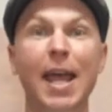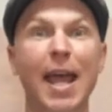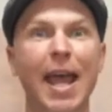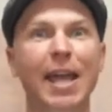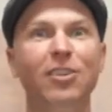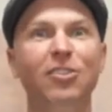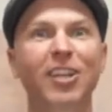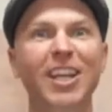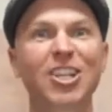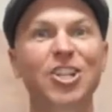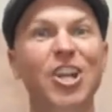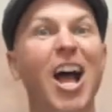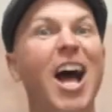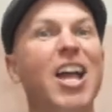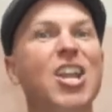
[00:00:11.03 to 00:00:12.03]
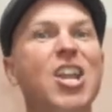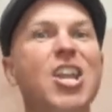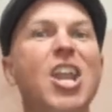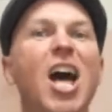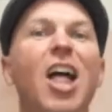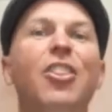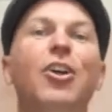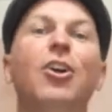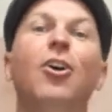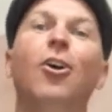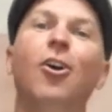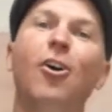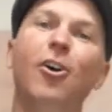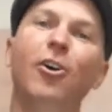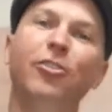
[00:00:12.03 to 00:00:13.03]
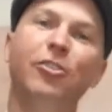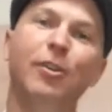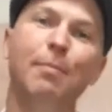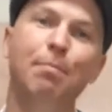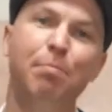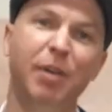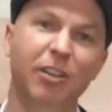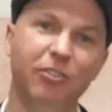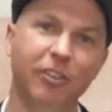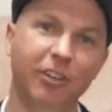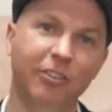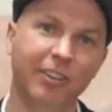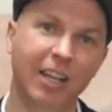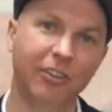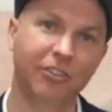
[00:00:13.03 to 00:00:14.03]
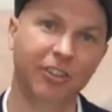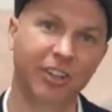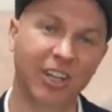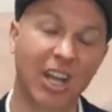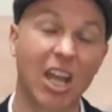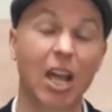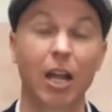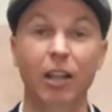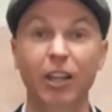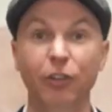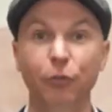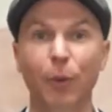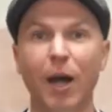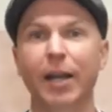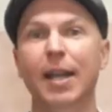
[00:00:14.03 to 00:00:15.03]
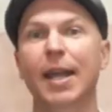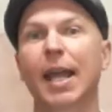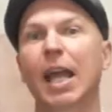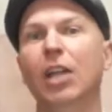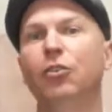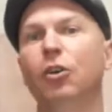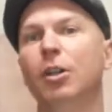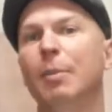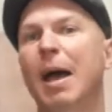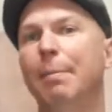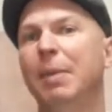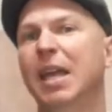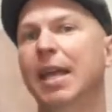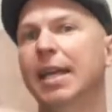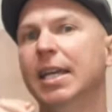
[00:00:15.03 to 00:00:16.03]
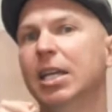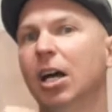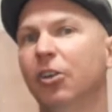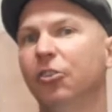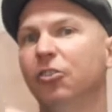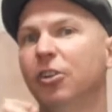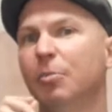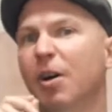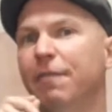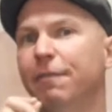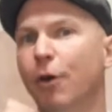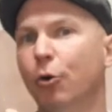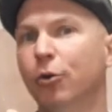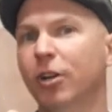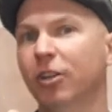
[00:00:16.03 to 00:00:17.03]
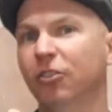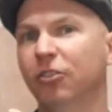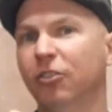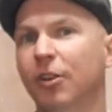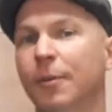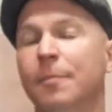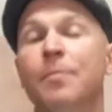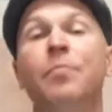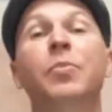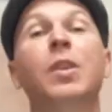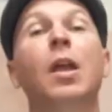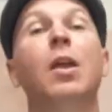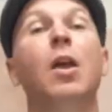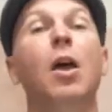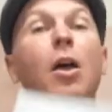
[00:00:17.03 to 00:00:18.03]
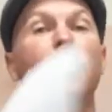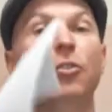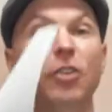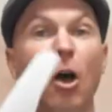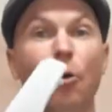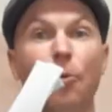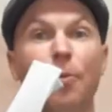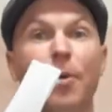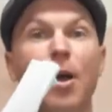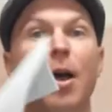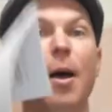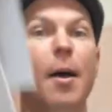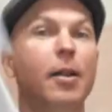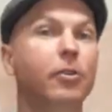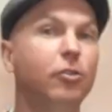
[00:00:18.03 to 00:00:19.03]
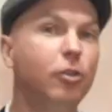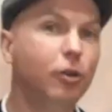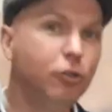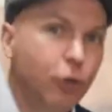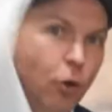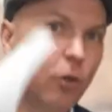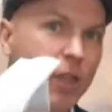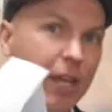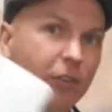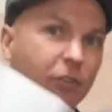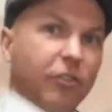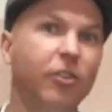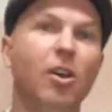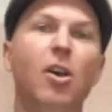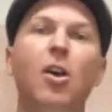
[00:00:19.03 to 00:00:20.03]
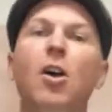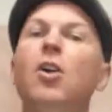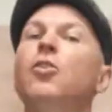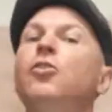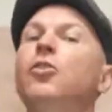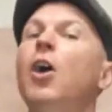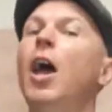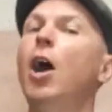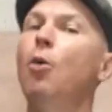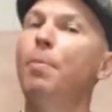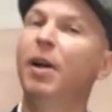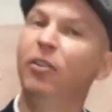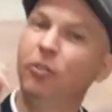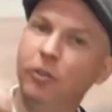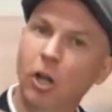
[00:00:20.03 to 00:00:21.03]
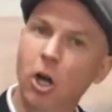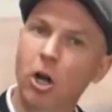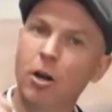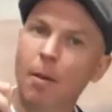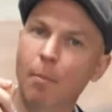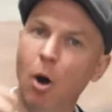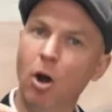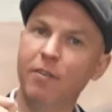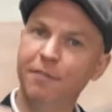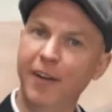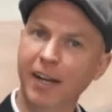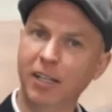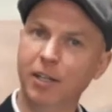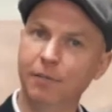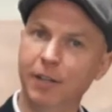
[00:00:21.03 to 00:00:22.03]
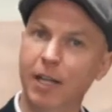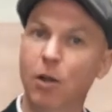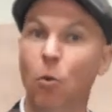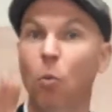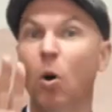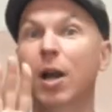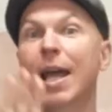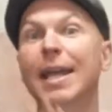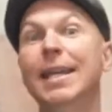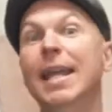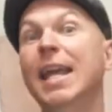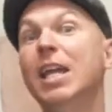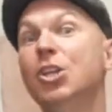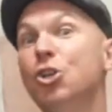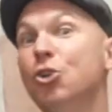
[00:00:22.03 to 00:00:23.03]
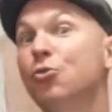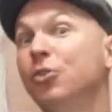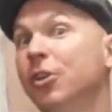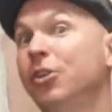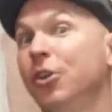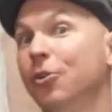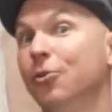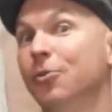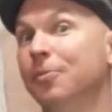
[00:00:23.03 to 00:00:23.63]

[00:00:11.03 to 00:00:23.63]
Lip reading: and teach another awesome business lesson. This one, it's all about being customer focused. So, to do this, to help us learn more effectively, what I need you to do,